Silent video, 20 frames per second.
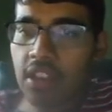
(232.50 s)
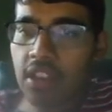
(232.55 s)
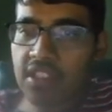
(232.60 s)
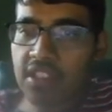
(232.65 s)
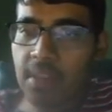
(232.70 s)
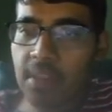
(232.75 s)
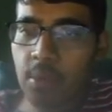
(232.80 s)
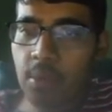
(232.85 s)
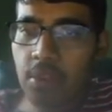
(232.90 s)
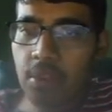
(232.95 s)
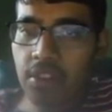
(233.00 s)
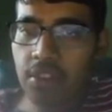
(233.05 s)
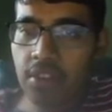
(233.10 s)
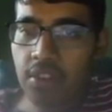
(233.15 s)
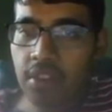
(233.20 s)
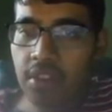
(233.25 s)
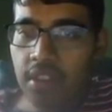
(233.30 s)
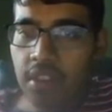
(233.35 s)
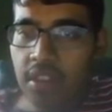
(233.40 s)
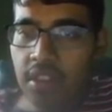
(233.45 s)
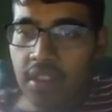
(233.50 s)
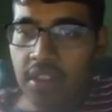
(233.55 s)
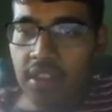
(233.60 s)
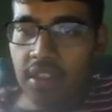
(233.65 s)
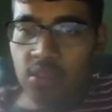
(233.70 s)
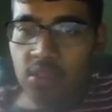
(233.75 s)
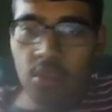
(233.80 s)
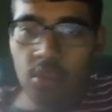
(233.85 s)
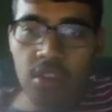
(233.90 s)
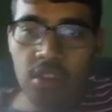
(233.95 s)
a winner that's
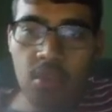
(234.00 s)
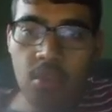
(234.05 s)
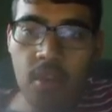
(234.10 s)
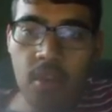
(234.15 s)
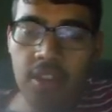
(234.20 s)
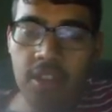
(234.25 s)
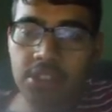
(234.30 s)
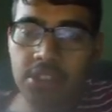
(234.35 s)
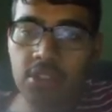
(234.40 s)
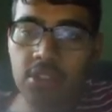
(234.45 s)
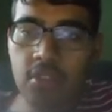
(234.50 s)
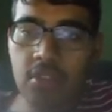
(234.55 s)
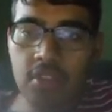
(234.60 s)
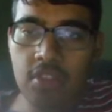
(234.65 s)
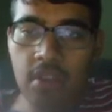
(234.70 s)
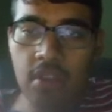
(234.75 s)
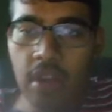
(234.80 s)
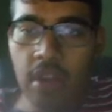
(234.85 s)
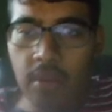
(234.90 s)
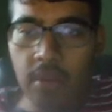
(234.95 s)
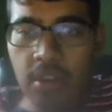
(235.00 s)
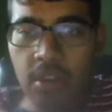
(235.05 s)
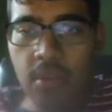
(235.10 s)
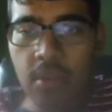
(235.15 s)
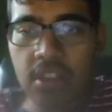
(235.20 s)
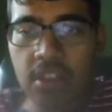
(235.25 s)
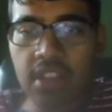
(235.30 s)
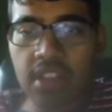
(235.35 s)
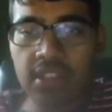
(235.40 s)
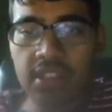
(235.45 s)
won in a while. So, I want to know what
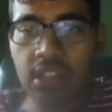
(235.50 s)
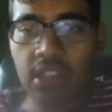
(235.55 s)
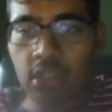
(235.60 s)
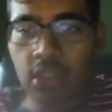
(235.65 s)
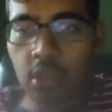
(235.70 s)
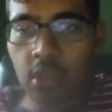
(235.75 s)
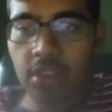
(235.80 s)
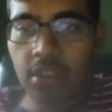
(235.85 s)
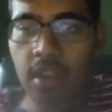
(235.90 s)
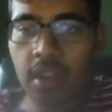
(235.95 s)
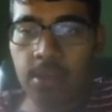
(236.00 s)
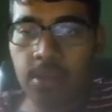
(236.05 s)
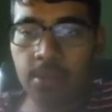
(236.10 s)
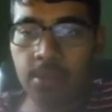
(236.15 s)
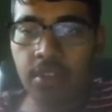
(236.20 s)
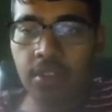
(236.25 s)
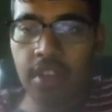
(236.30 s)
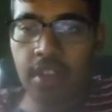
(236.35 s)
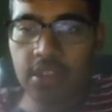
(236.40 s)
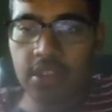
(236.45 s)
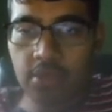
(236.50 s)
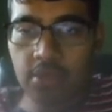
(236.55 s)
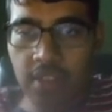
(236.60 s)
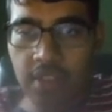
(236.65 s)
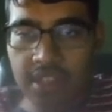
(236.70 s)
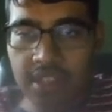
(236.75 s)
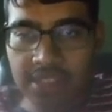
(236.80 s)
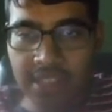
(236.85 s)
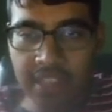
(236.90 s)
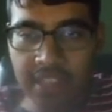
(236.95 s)
you guys think, though, in the comments below, guys. Remember,
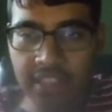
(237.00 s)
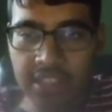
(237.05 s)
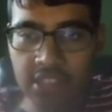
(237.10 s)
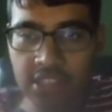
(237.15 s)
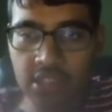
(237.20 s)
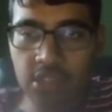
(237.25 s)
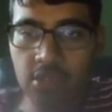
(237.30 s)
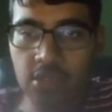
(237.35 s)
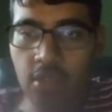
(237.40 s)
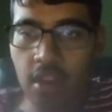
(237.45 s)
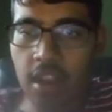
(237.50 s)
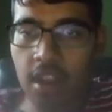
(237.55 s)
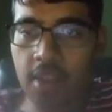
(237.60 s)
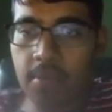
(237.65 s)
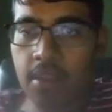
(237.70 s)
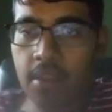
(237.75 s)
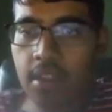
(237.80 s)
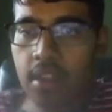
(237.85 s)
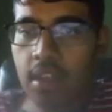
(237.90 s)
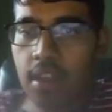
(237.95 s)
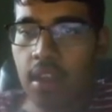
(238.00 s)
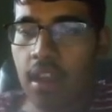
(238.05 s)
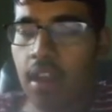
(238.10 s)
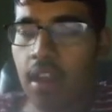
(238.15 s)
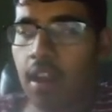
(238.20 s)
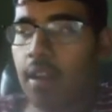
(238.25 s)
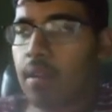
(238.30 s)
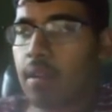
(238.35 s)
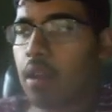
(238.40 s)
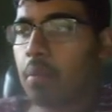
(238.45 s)
guys, to like and subscribe.
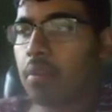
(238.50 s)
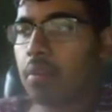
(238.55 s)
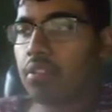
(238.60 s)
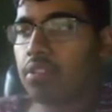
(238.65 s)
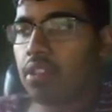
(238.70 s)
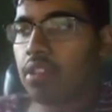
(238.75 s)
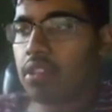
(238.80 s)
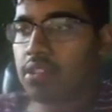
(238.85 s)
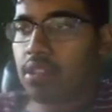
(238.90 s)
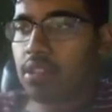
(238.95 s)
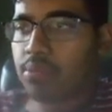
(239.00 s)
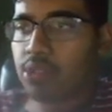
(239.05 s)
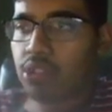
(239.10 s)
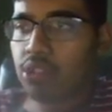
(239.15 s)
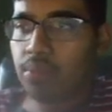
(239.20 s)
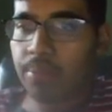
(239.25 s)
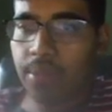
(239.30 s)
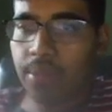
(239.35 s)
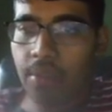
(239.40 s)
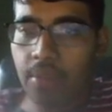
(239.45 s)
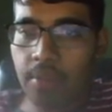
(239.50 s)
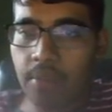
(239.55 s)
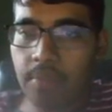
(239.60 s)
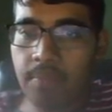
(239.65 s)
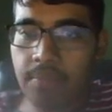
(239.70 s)
Comment below the thoughts, comment section below.